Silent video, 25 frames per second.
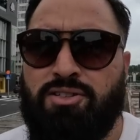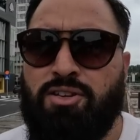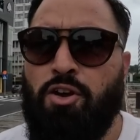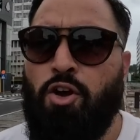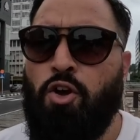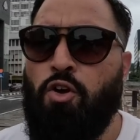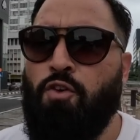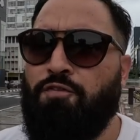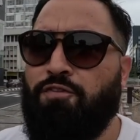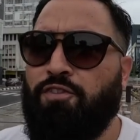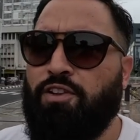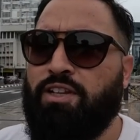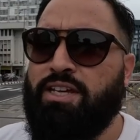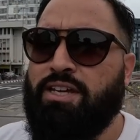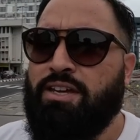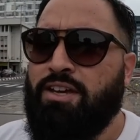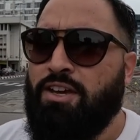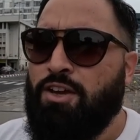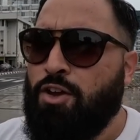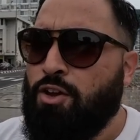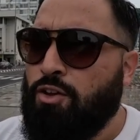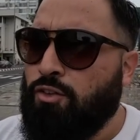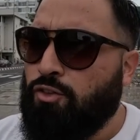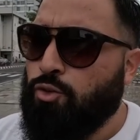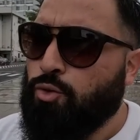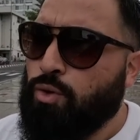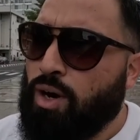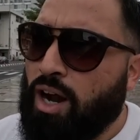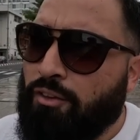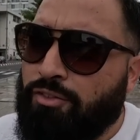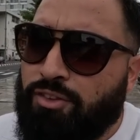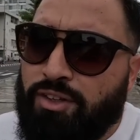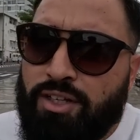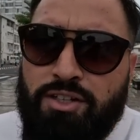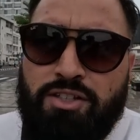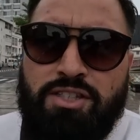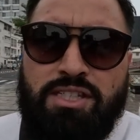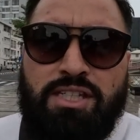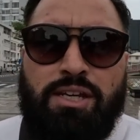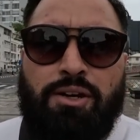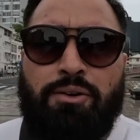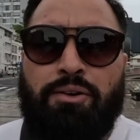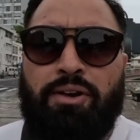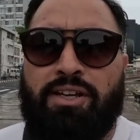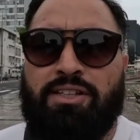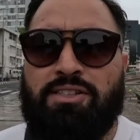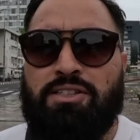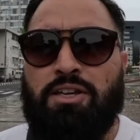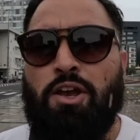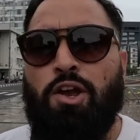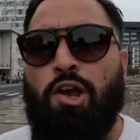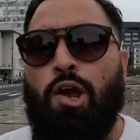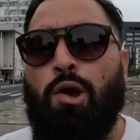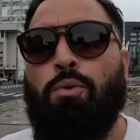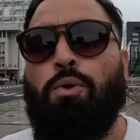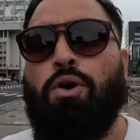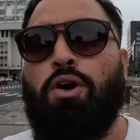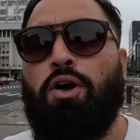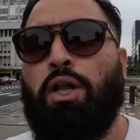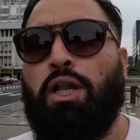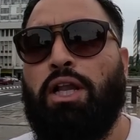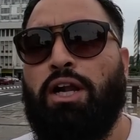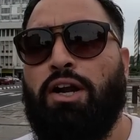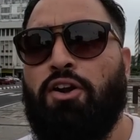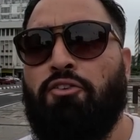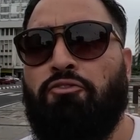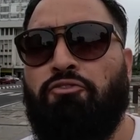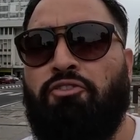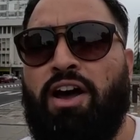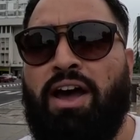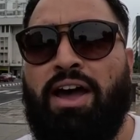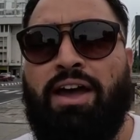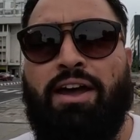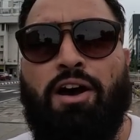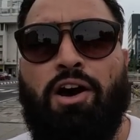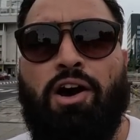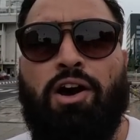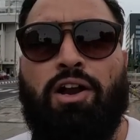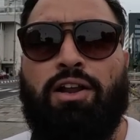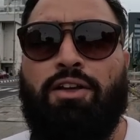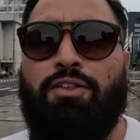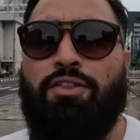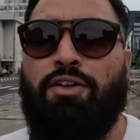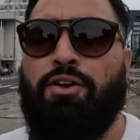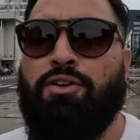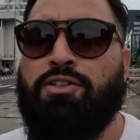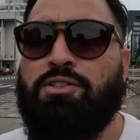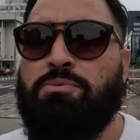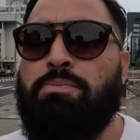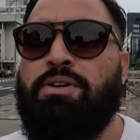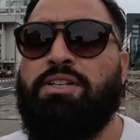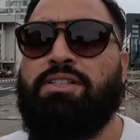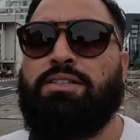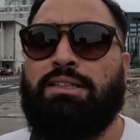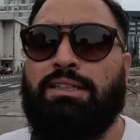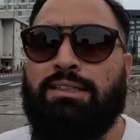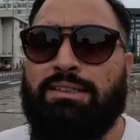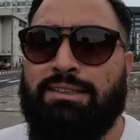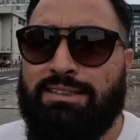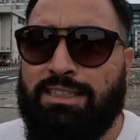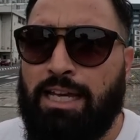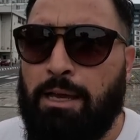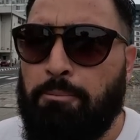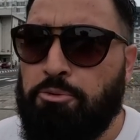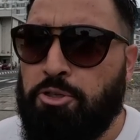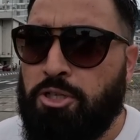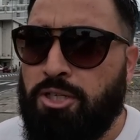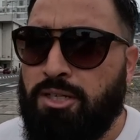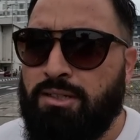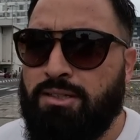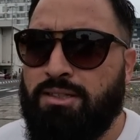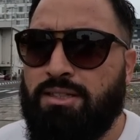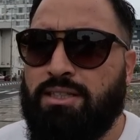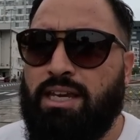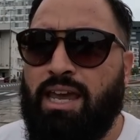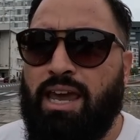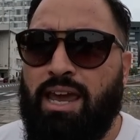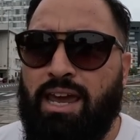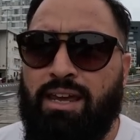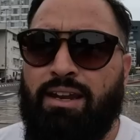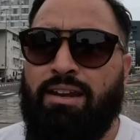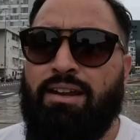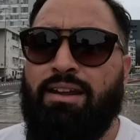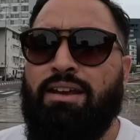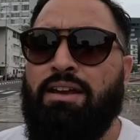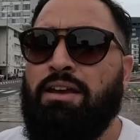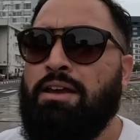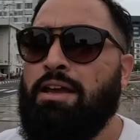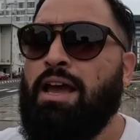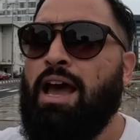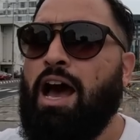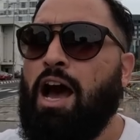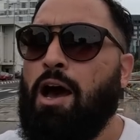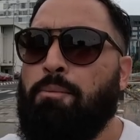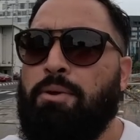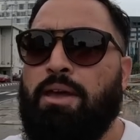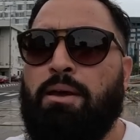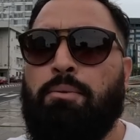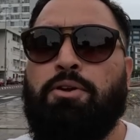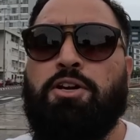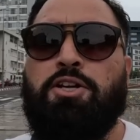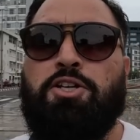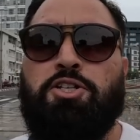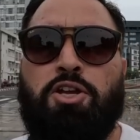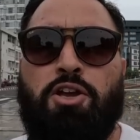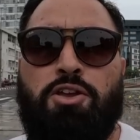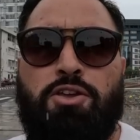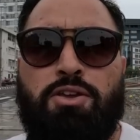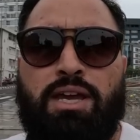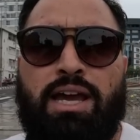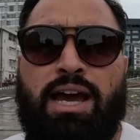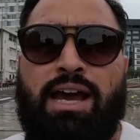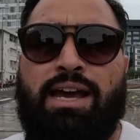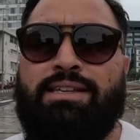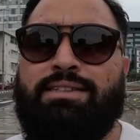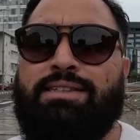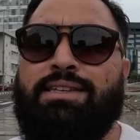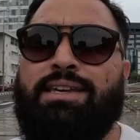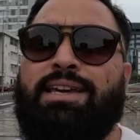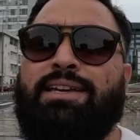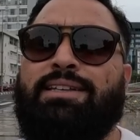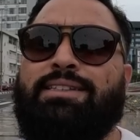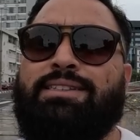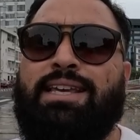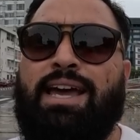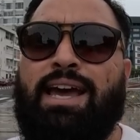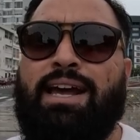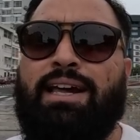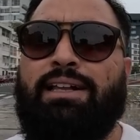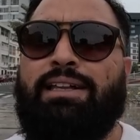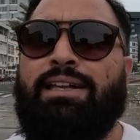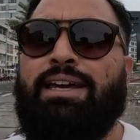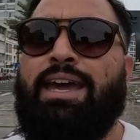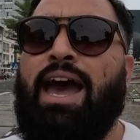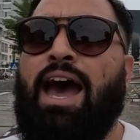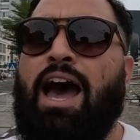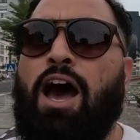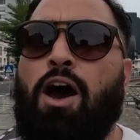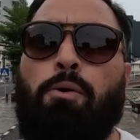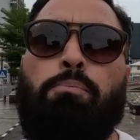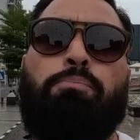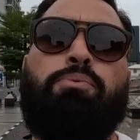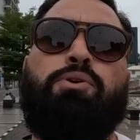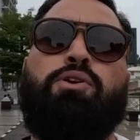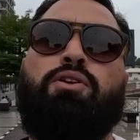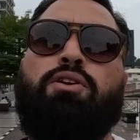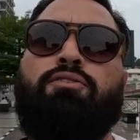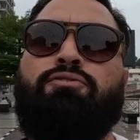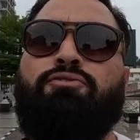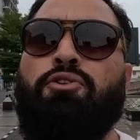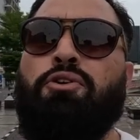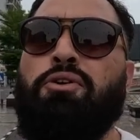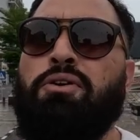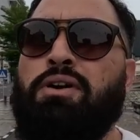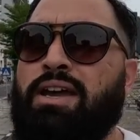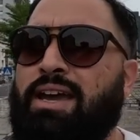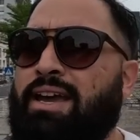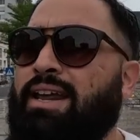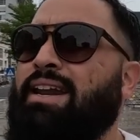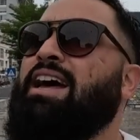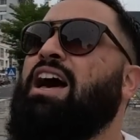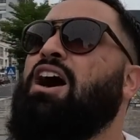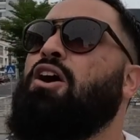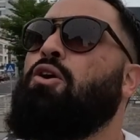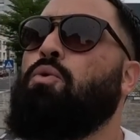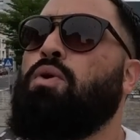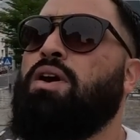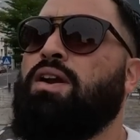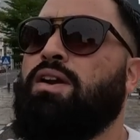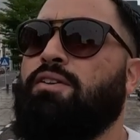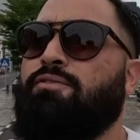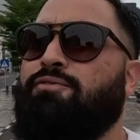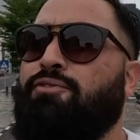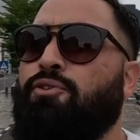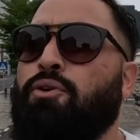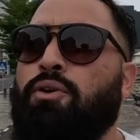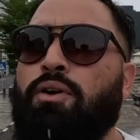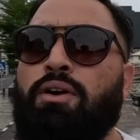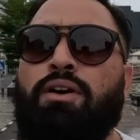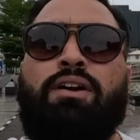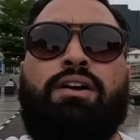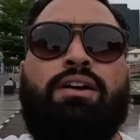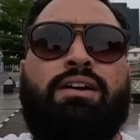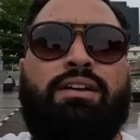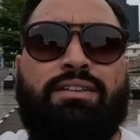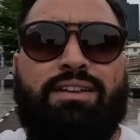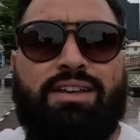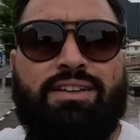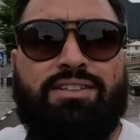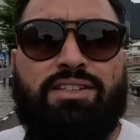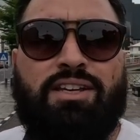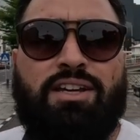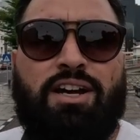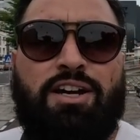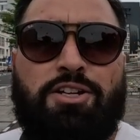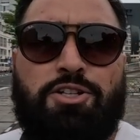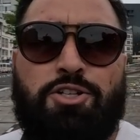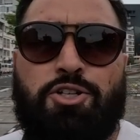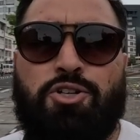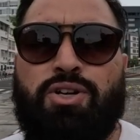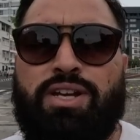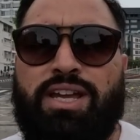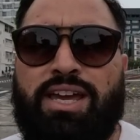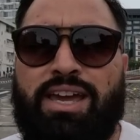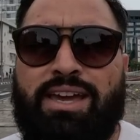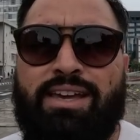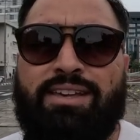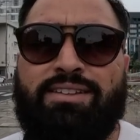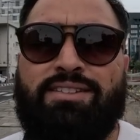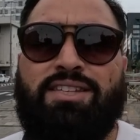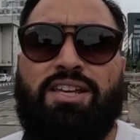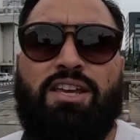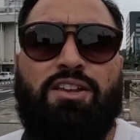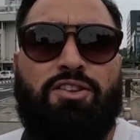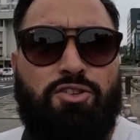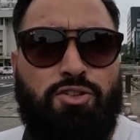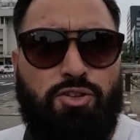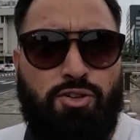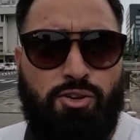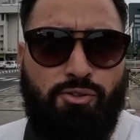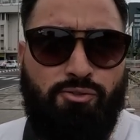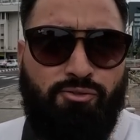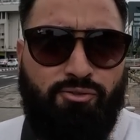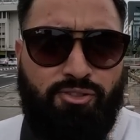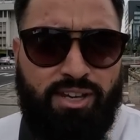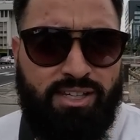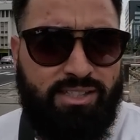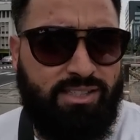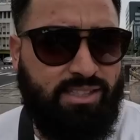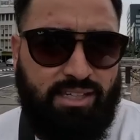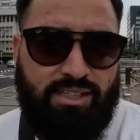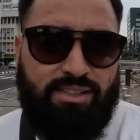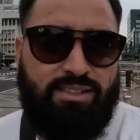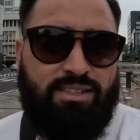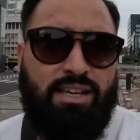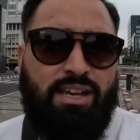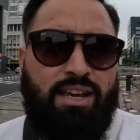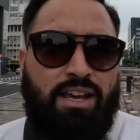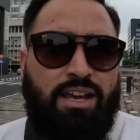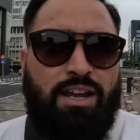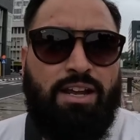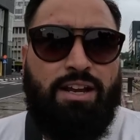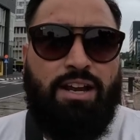So hopefully throughout this series, we'll clarify all of those misconceptions and I'll be able to show you guys exactly how beautiful and how wonderful this country is to visit.